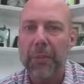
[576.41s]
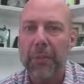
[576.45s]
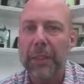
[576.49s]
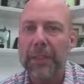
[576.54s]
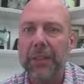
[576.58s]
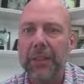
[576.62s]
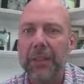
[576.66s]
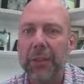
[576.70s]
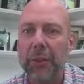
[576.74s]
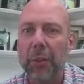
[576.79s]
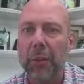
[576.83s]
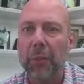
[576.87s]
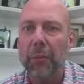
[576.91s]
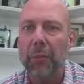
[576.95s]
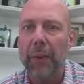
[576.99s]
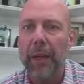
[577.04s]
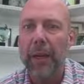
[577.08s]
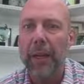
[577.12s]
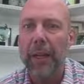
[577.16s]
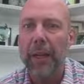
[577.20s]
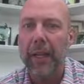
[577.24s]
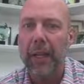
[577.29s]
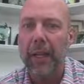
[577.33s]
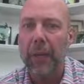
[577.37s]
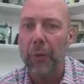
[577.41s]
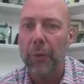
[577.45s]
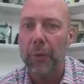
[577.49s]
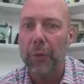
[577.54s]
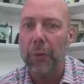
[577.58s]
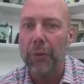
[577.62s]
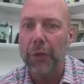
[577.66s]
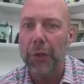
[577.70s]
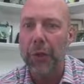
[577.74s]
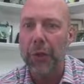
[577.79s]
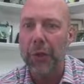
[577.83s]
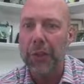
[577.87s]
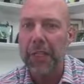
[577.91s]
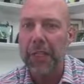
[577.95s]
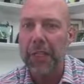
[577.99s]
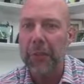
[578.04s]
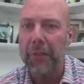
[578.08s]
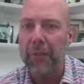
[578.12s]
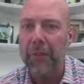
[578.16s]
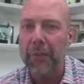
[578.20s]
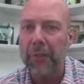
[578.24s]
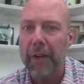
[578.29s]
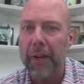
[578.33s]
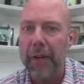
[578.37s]
being sold by a local turnkey
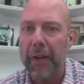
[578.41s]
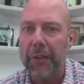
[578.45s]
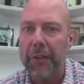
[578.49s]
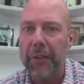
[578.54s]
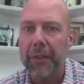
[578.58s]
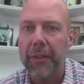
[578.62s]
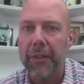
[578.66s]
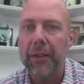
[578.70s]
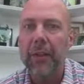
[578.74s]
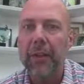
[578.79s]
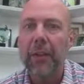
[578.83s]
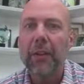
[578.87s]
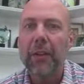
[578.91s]
provider